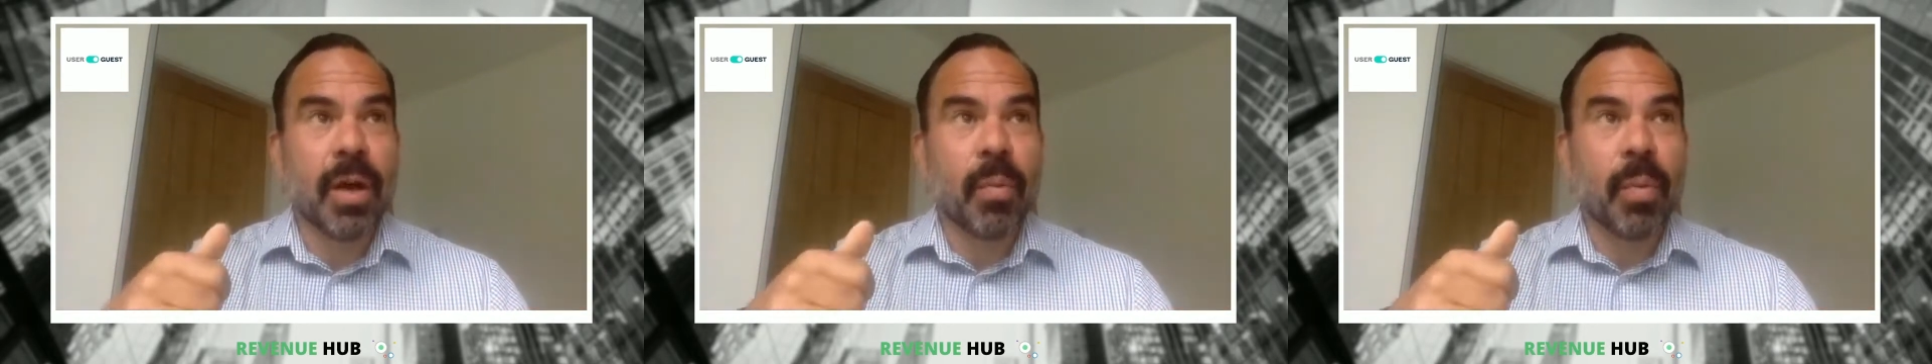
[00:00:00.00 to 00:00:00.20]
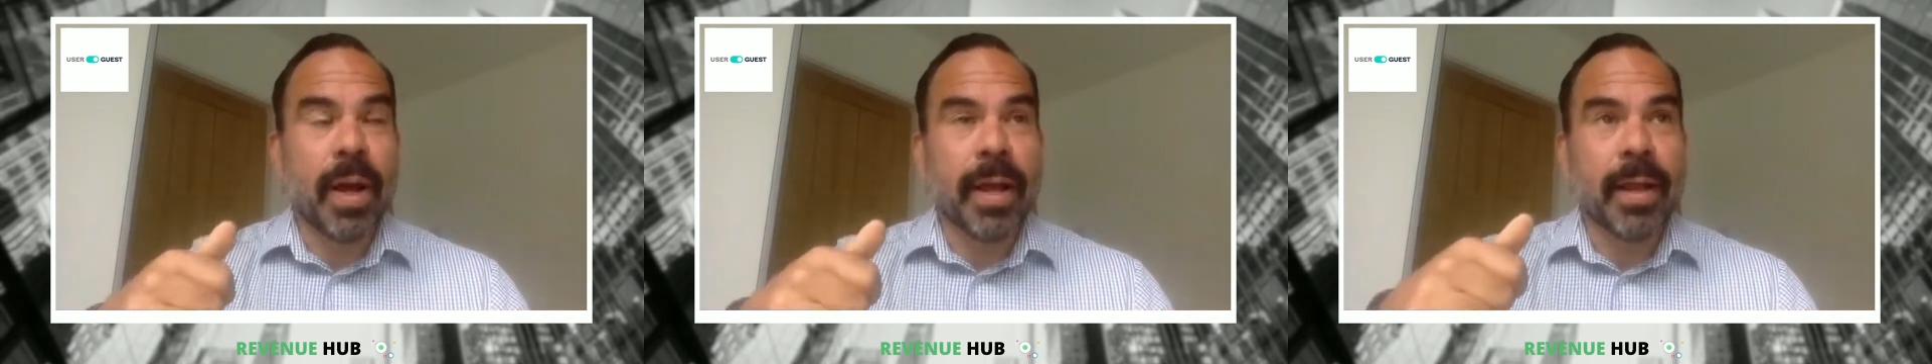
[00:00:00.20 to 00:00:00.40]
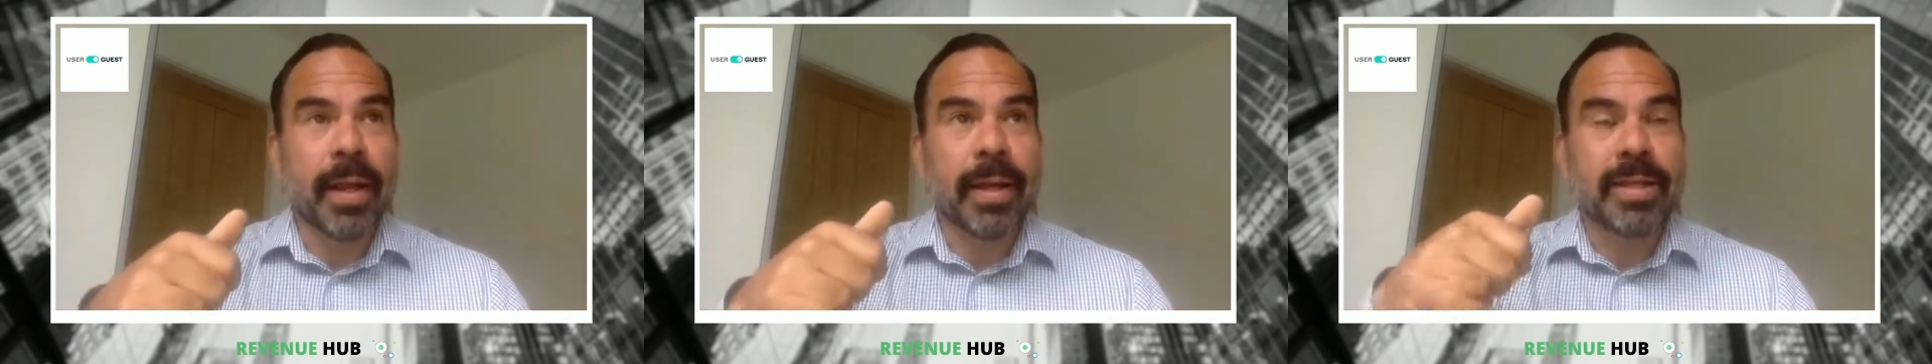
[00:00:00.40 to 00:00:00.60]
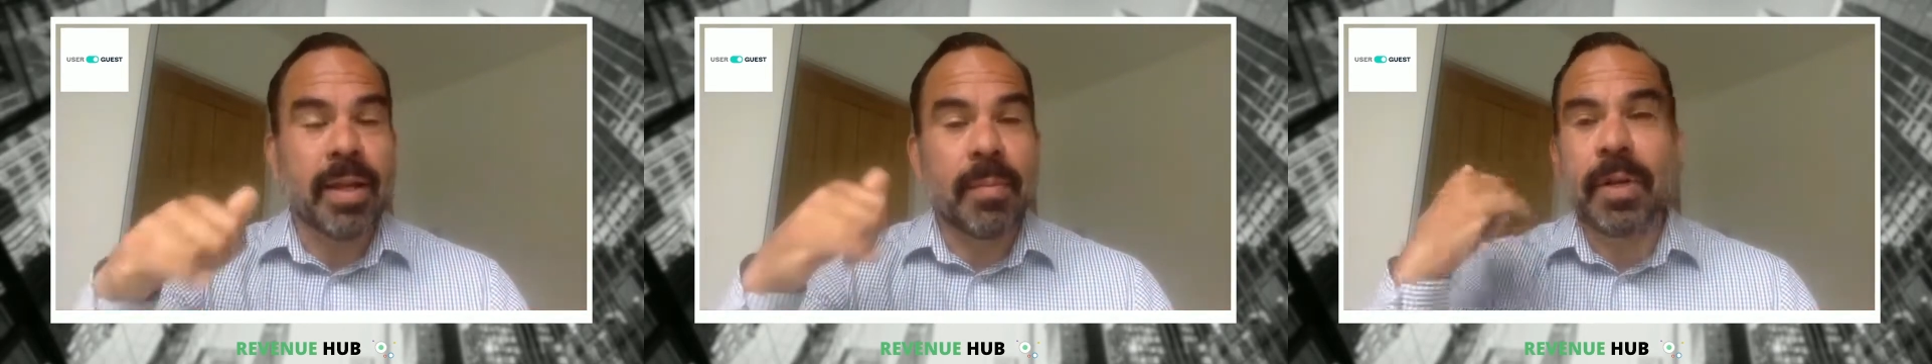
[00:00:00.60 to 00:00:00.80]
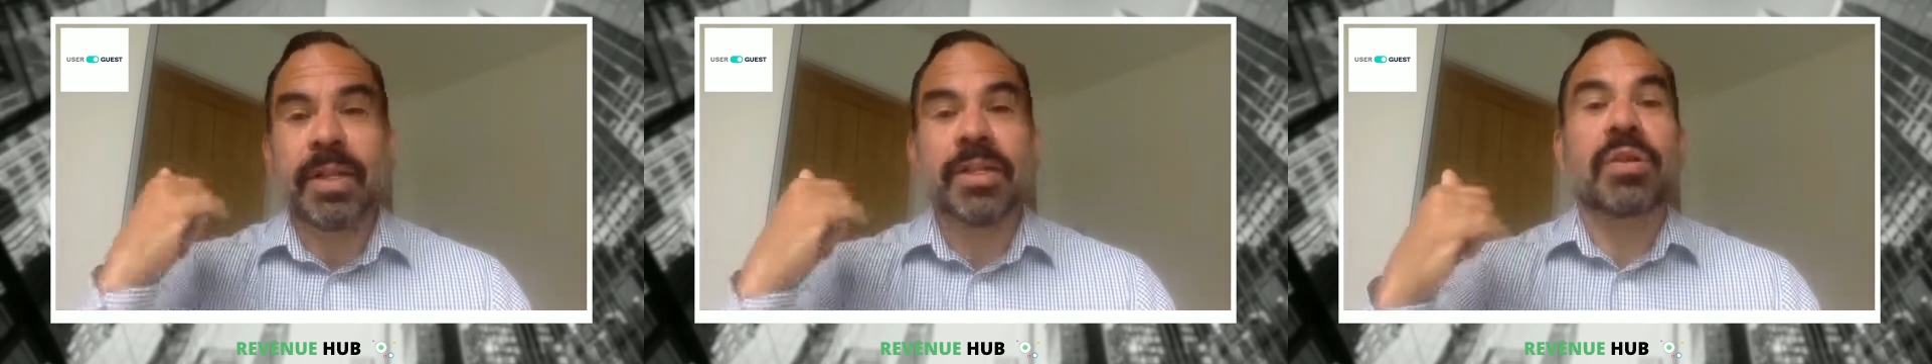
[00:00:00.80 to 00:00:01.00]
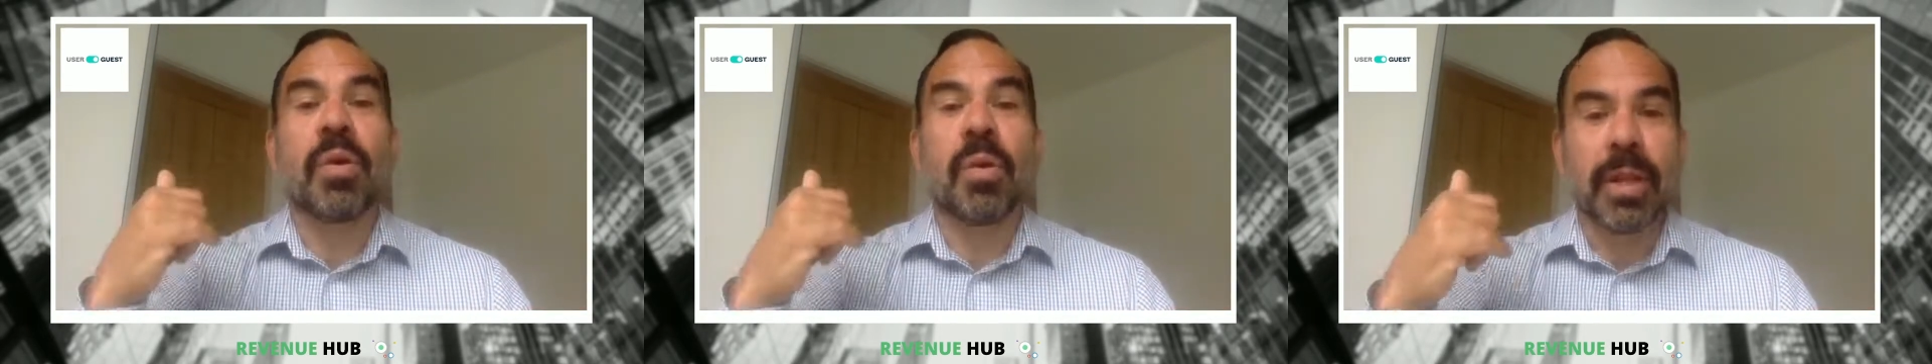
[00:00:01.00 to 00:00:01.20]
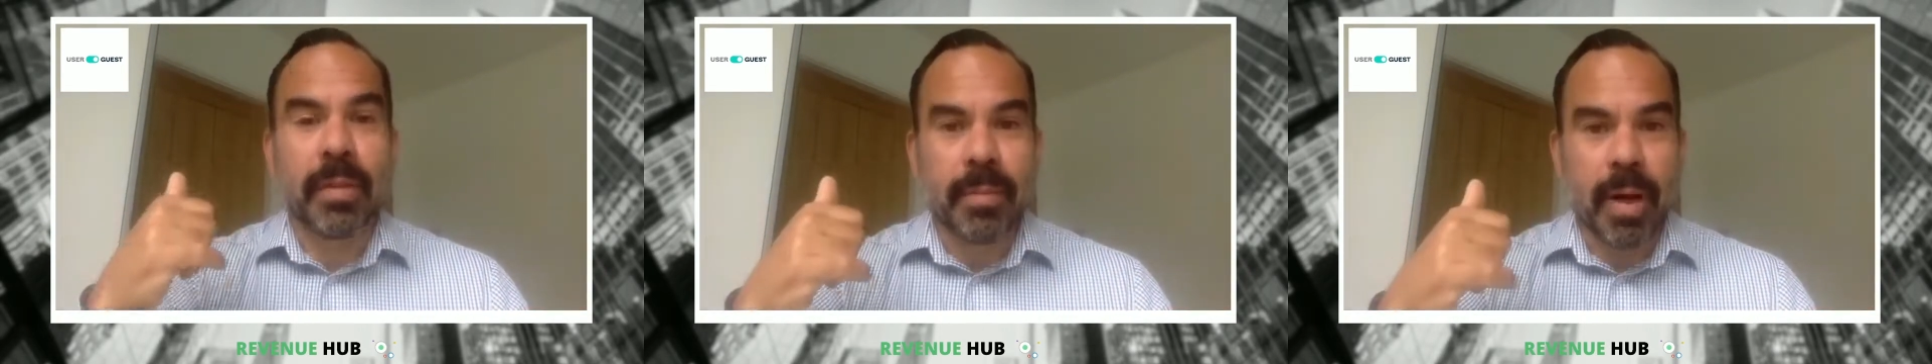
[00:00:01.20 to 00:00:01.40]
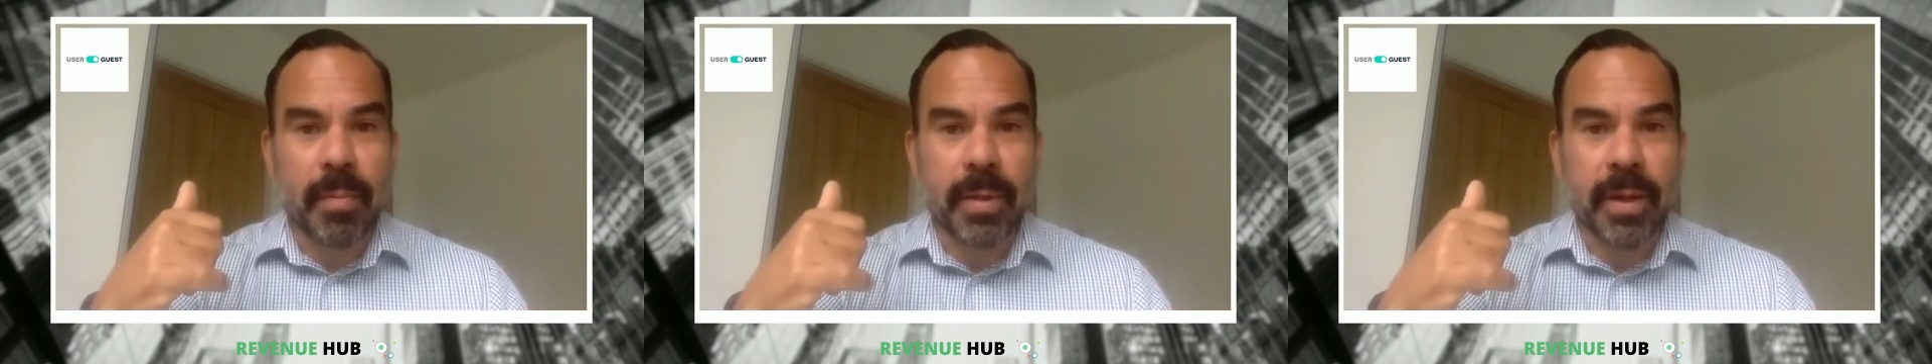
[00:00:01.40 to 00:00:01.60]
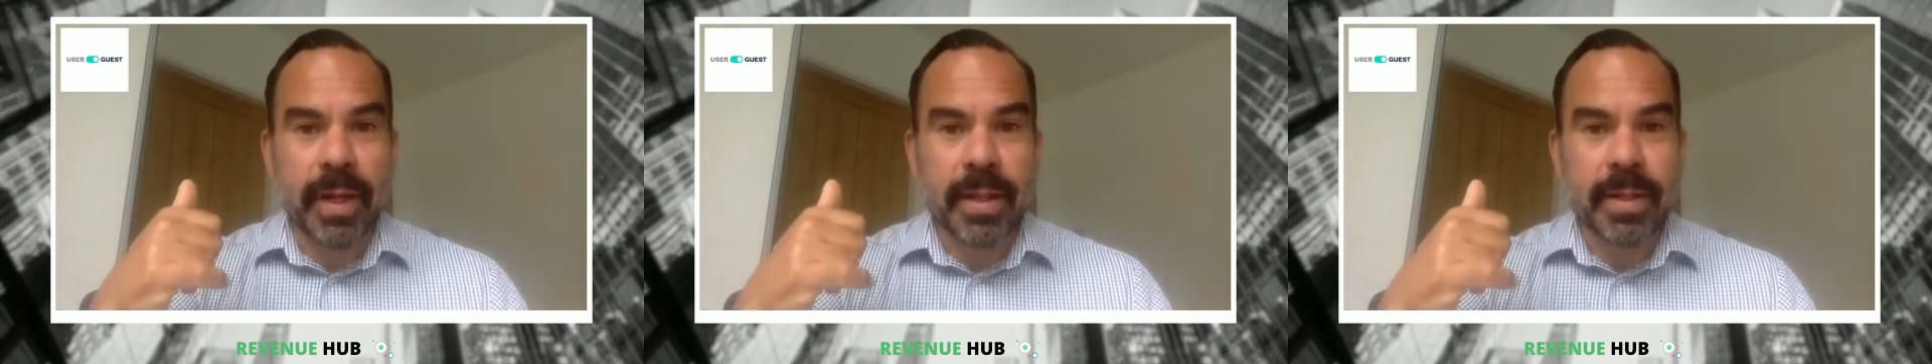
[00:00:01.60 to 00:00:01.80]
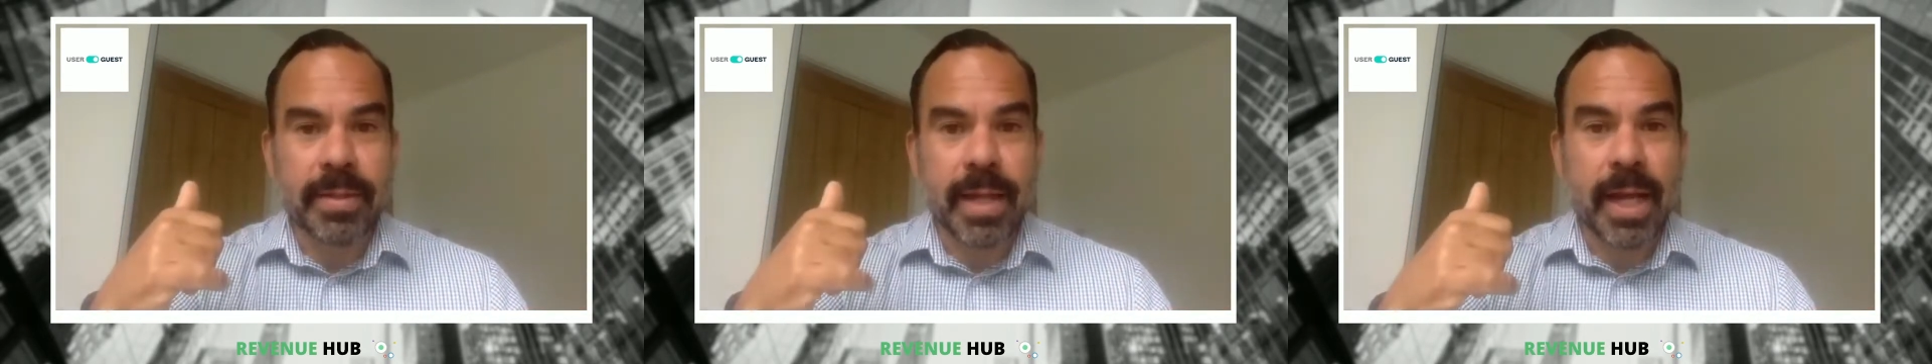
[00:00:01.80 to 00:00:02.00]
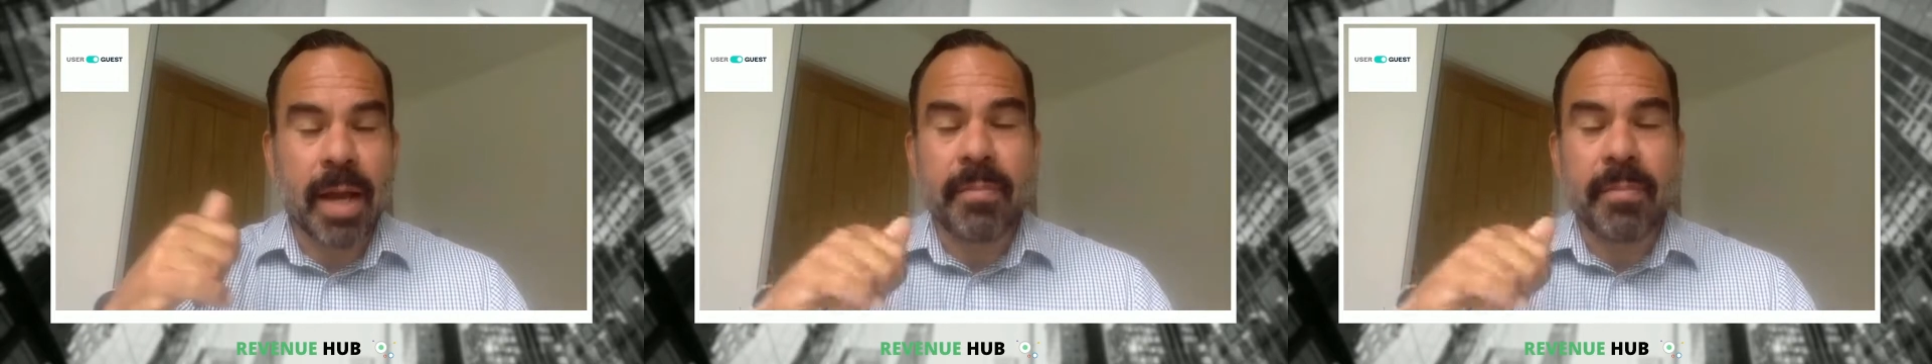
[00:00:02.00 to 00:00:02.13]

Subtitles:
where somebody's calling the property and say,